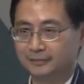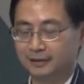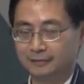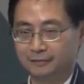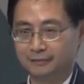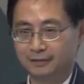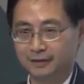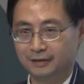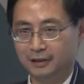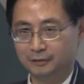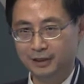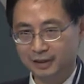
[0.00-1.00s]
If the
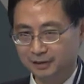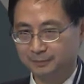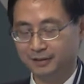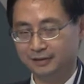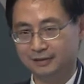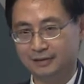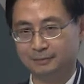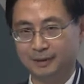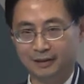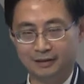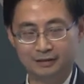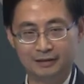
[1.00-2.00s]
Korean experience
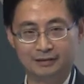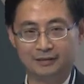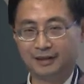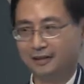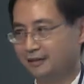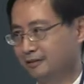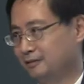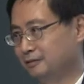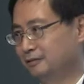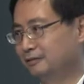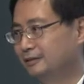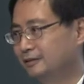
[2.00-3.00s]
back a decade
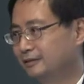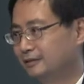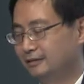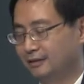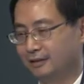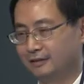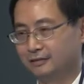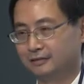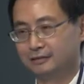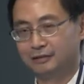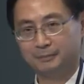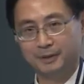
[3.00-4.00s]
ago
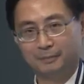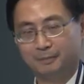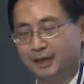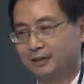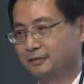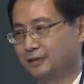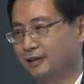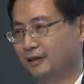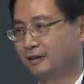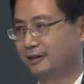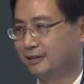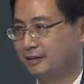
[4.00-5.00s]
could be applied to
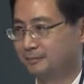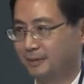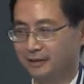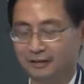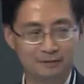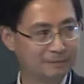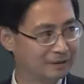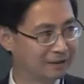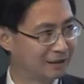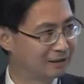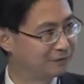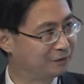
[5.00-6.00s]
China, that's better. But the
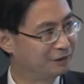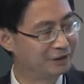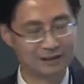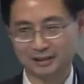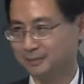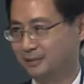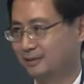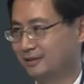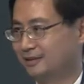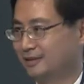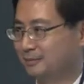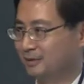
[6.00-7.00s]
last few years' experience
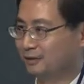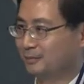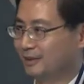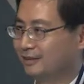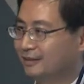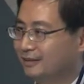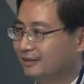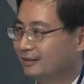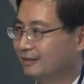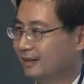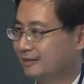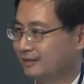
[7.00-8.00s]
seems to be
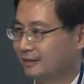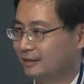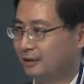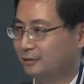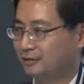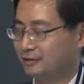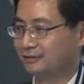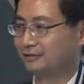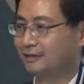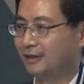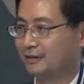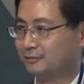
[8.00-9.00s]
less
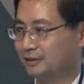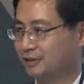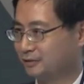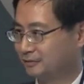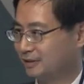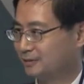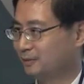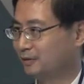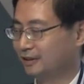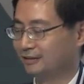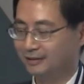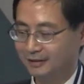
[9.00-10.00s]
encouraging, as was shown this
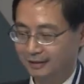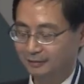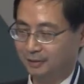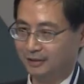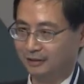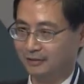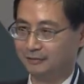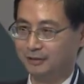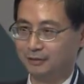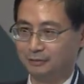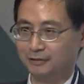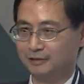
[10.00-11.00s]
morning. Productivity
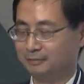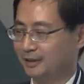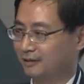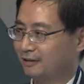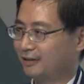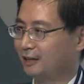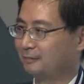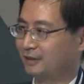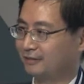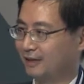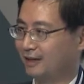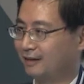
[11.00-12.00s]
growth may not come
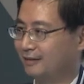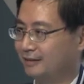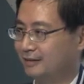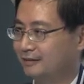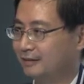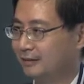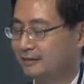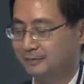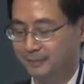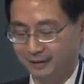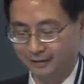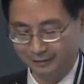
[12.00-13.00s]
out of R&D
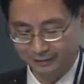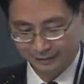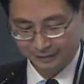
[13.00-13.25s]
spending.